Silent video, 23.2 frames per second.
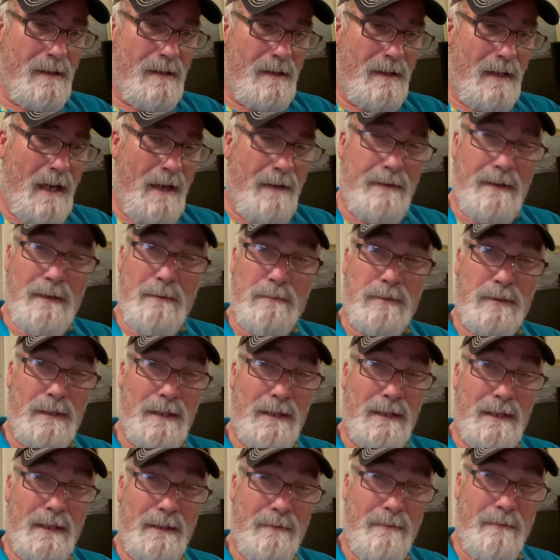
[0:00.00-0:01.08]
I
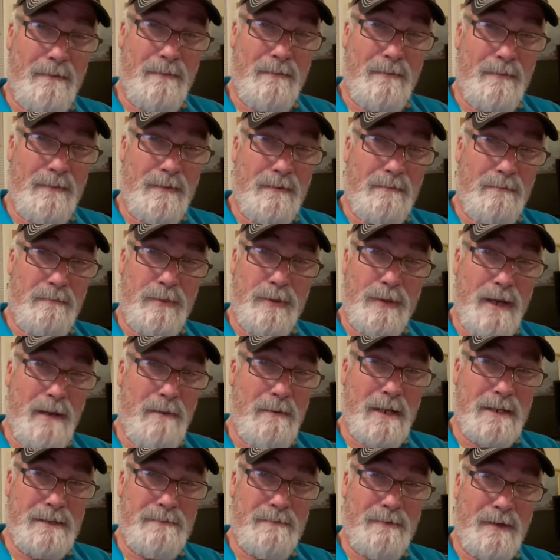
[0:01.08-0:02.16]
completely pretty
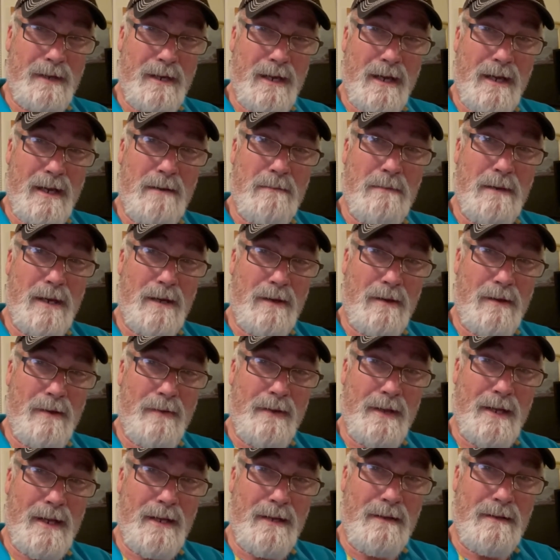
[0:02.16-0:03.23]
much forgot about all
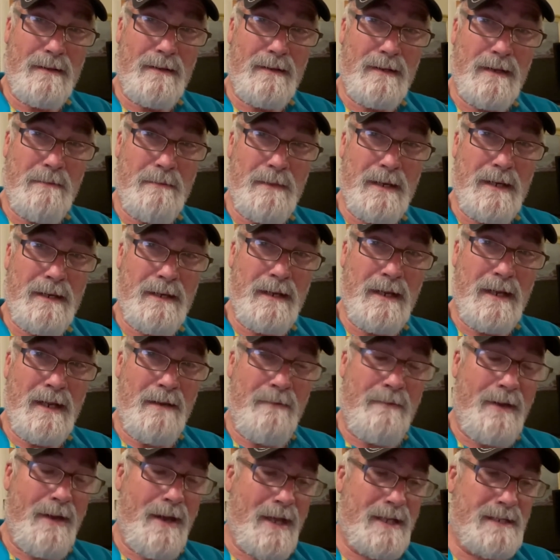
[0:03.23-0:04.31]
that. I mean,
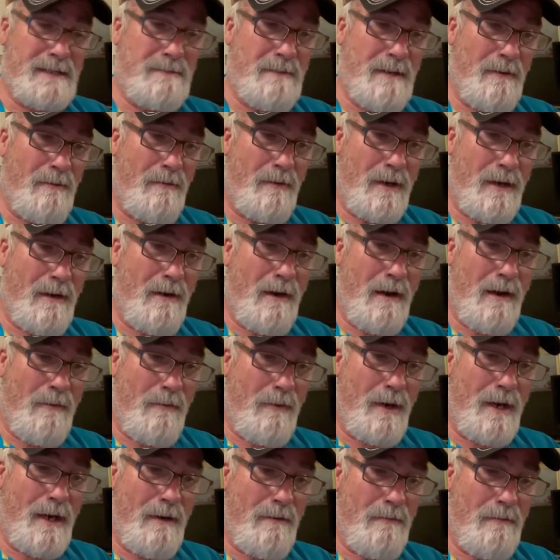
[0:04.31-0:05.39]
you asked me where
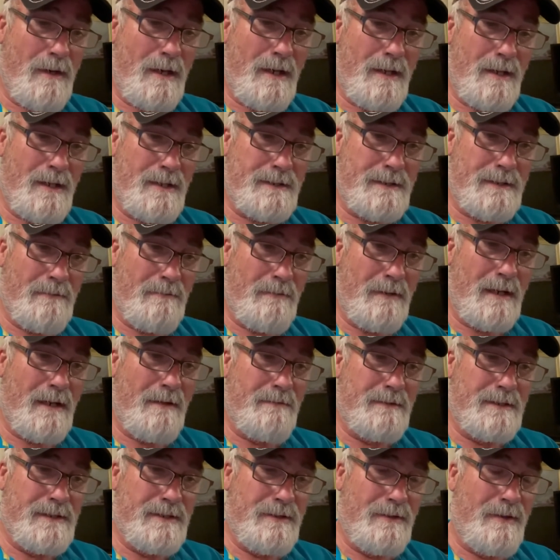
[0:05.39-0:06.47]
where I was and what I
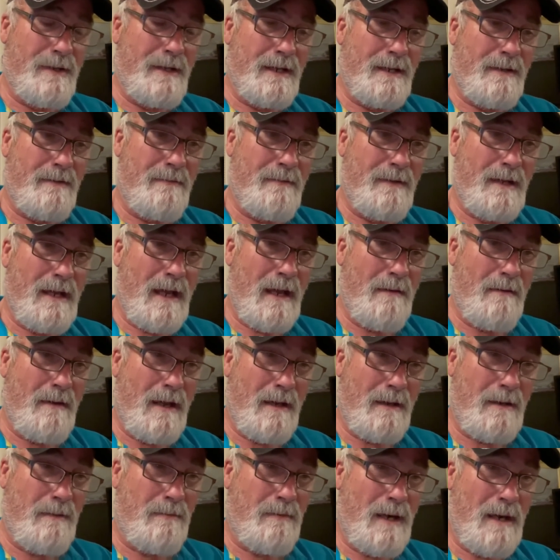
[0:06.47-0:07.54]
was doing, and I, I
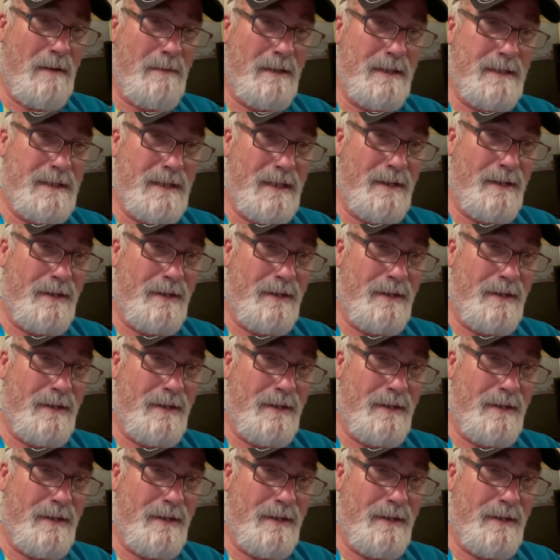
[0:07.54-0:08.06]
could probably tell